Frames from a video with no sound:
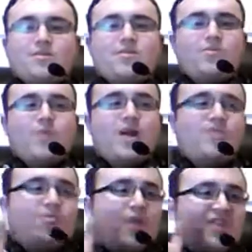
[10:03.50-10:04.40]
till
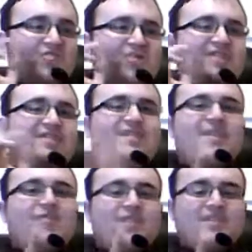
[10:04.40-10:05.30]
when you actually
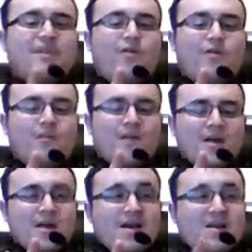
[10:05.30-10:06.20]
see it for yourself.
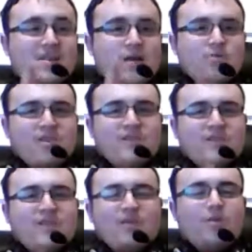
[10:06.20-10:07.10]
And I will give a
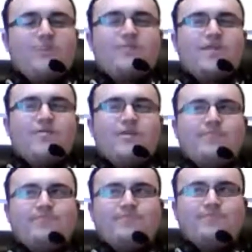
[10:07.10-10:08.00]
faint commentary
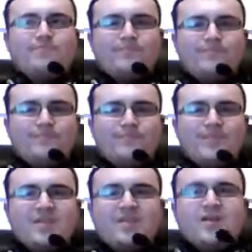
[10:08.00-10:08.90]

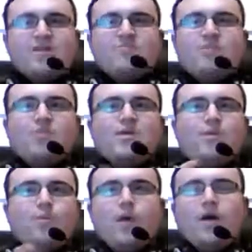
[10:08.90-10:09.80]
probably
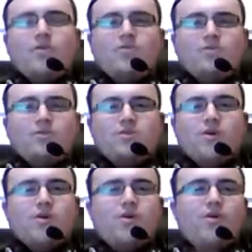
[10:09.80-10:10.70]
whilst
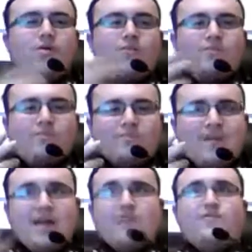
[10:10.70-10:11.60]
or
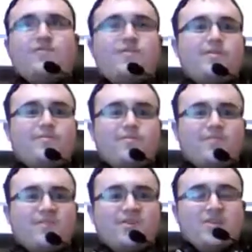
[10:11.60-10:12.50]
after
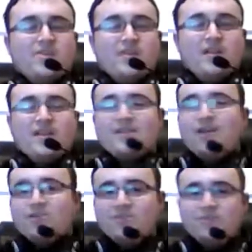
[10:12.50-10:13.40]
the next
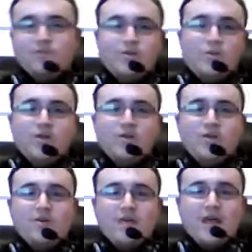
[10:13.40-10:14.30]
section is fully
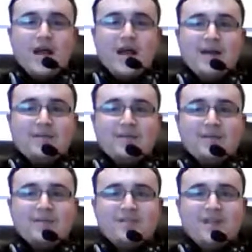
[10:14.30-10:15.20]
done. And
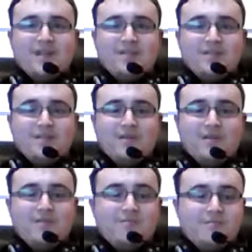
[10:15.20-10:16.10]
as I said in
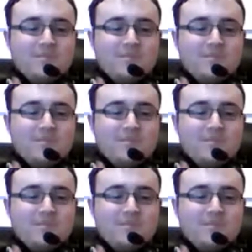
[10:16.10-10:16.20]
the